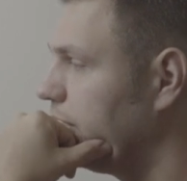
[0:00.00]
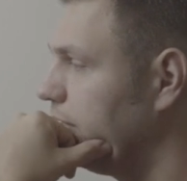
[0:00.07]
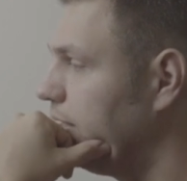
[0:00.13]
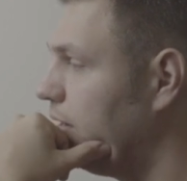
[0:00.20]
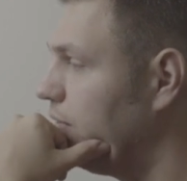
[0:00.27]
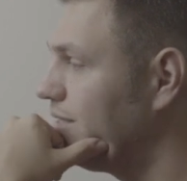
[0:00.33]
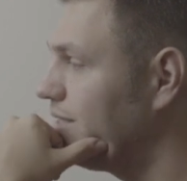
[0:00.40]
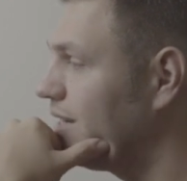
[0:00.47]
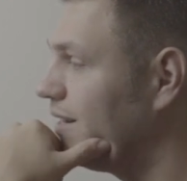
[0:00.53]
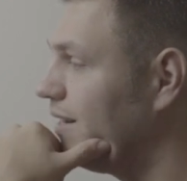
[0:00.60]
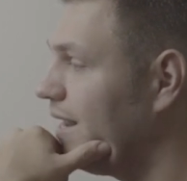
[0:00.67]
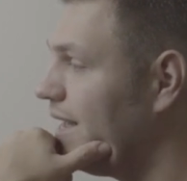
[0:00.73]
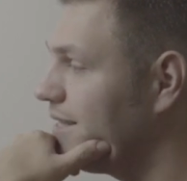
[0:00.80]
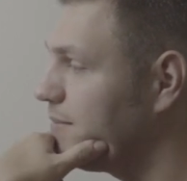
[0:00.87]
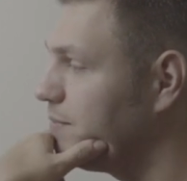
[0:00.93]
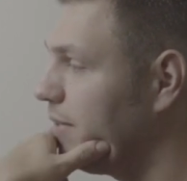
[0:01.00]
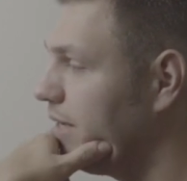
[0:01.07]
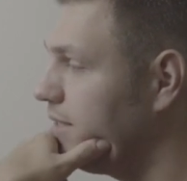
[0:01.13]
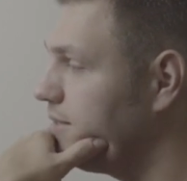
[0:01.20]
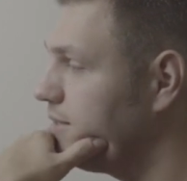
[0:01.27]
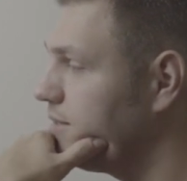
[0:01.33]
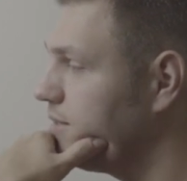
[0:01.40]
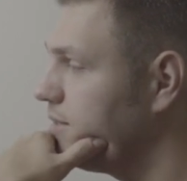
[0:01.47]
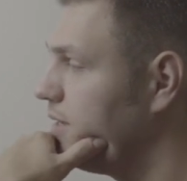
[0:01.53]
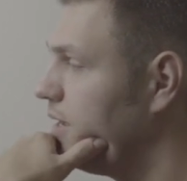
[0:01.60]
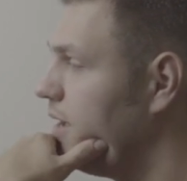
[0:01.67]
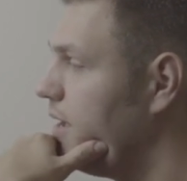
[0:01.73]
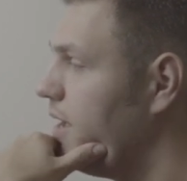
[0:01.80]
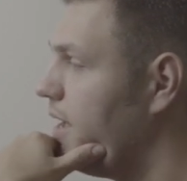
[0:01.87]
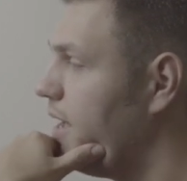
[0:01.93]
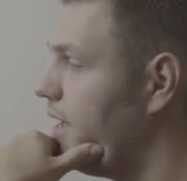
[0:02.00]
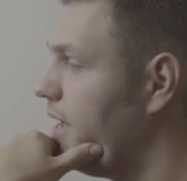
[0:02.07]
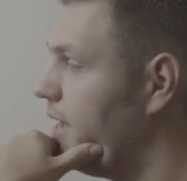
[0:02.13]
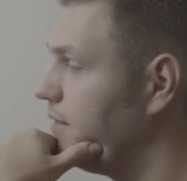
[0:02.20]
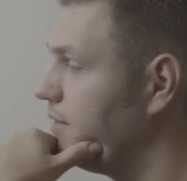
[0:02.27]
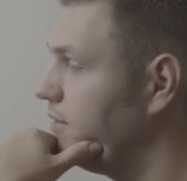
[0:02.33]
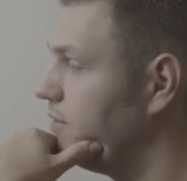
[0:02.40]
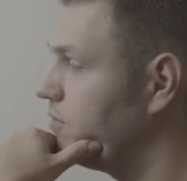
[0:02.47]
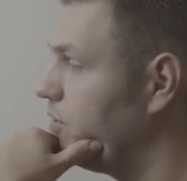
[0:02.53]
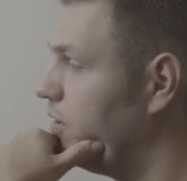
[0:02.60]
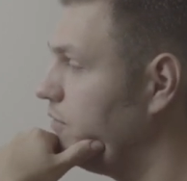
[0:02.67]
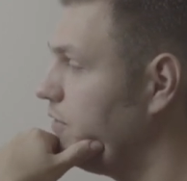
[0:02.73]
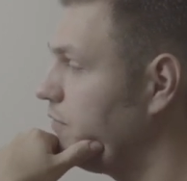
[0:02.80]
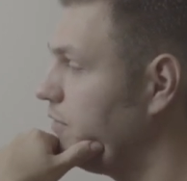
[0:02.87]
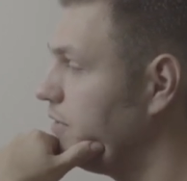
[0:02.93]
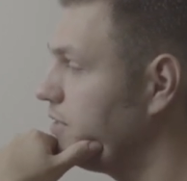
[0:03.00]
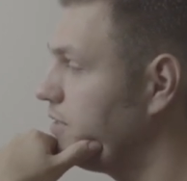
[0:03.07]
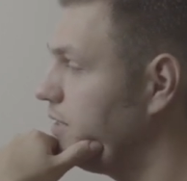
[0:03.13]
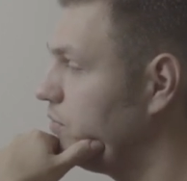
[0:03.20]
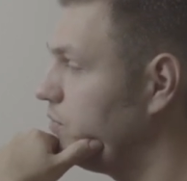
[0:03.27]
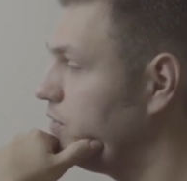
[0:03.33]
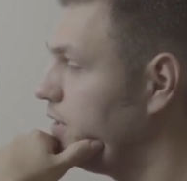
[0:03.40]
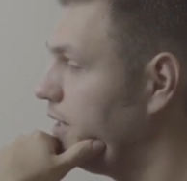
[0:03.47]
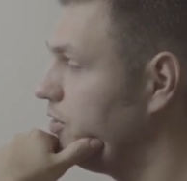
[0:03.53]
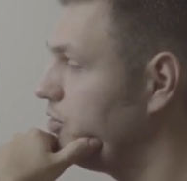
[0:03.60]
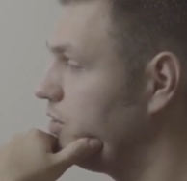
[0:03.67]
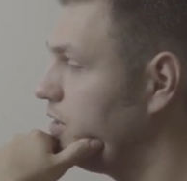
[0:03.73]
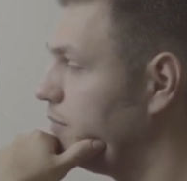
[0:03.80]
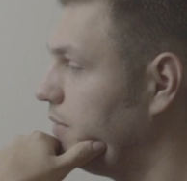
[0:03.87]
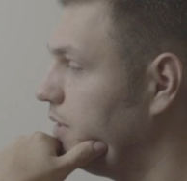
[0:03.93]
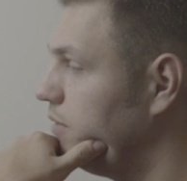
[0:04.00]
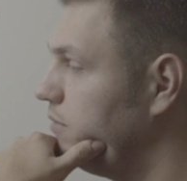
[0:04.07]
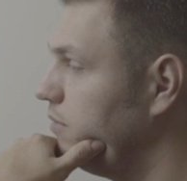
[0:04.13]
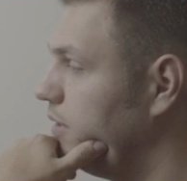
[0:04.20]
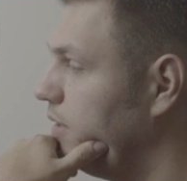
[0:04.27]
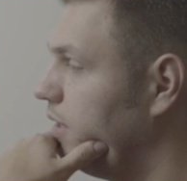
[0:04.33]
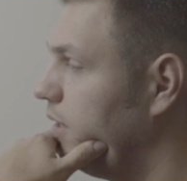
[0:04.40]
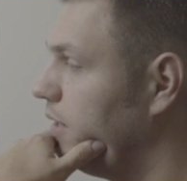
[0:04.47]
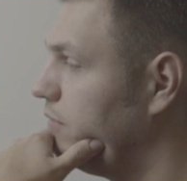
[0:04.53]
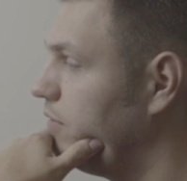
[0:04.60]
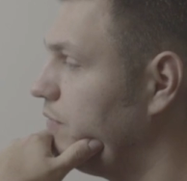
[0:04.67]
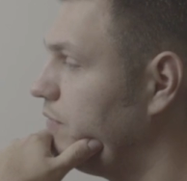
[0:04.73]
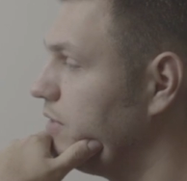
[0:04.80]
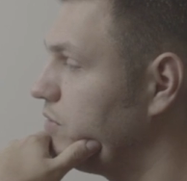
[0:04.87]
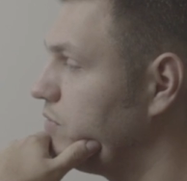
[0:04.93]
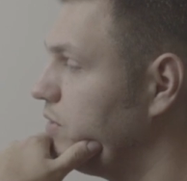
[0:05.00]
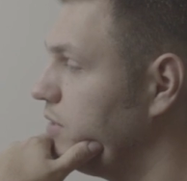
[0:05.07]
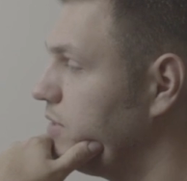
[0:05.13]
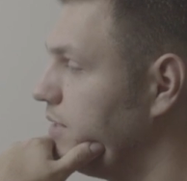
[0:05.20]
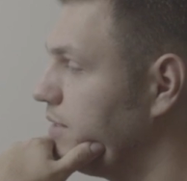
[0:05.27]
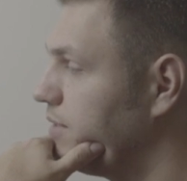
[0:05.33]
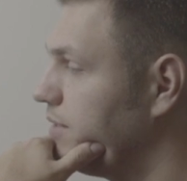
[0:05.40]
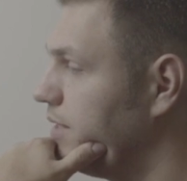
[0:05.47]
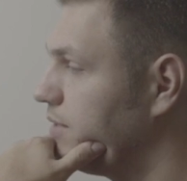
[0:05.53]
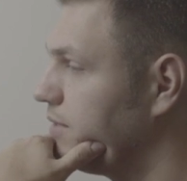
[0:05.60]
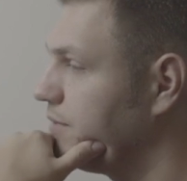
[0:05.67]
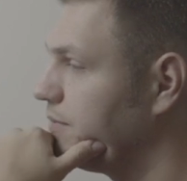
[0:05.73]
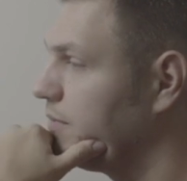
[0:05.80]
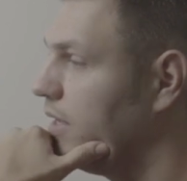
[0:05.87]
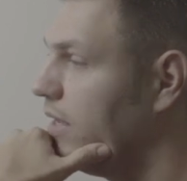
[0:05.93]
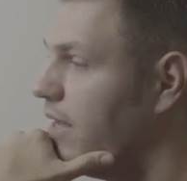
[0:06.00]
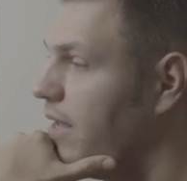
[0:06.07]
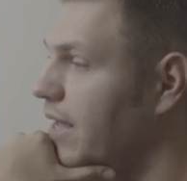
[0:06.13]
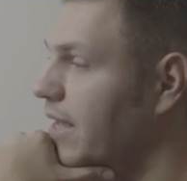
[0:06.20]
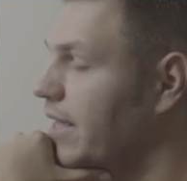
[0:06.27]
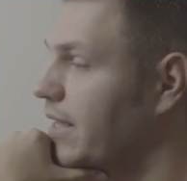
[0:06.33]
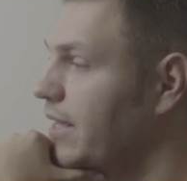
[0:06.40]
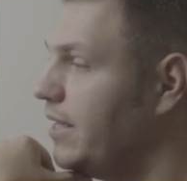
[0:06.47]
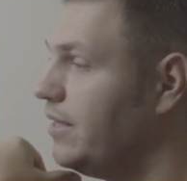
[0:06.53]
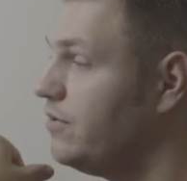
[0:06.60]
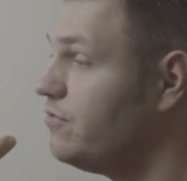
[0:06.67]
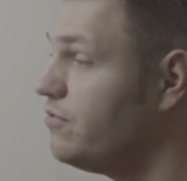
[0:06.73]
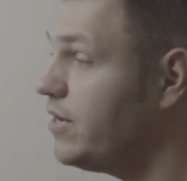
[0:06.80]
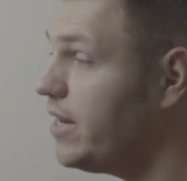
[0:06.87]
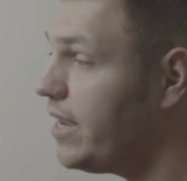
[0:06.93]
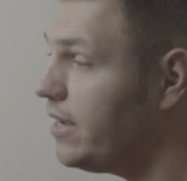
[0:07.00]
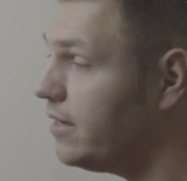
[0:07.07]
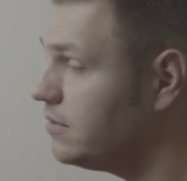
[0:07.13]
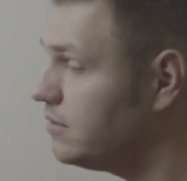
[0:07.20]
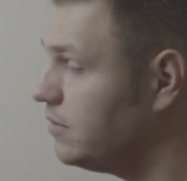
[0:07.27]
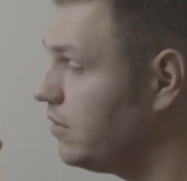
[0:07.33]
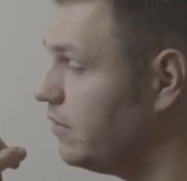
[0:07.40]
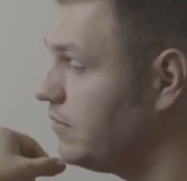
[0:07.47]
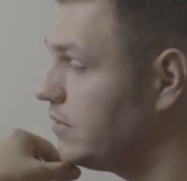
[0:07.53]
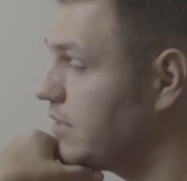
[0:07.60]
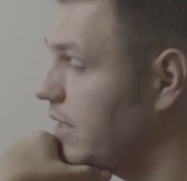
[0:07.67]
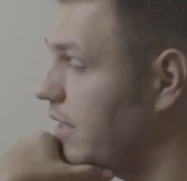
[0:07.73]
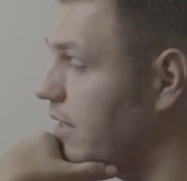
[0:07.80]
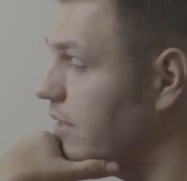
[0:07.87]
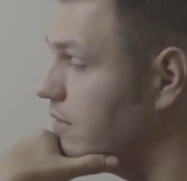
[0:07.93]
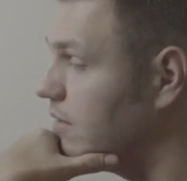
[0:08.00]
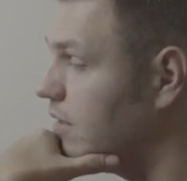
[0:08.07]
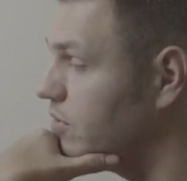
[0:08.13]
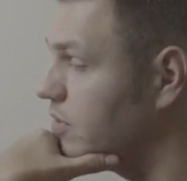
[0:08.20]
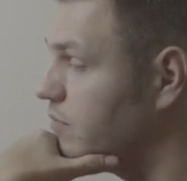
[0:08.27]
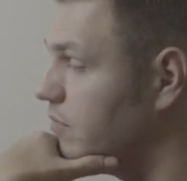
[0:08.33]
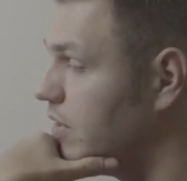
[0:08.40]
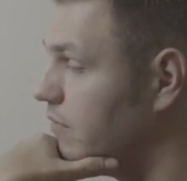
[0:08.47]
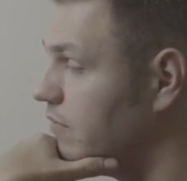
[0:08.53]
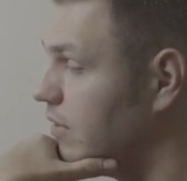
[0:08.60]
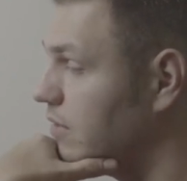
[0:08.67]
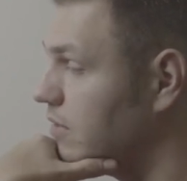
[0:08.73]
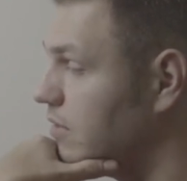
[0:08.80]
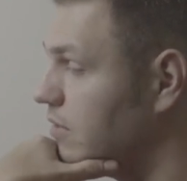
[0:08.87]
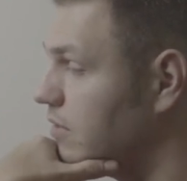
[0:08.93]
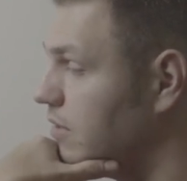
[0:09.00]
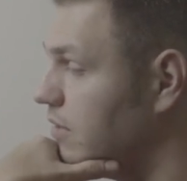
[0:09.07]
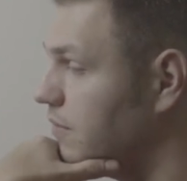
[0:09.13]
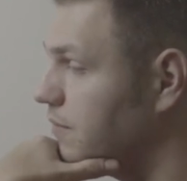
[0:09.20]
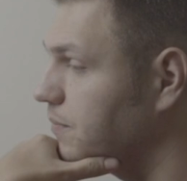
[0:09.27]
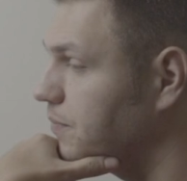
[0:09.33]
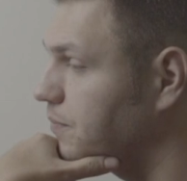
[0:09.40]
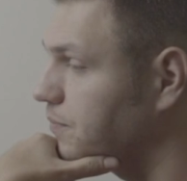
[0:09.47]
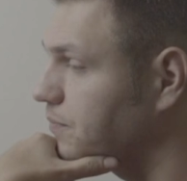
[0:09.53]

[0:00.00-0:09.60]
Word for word: Now it's a class based, and it's got a reference here to the HTML and a reference to the CSS. In React, another side, I'll just minimize this here.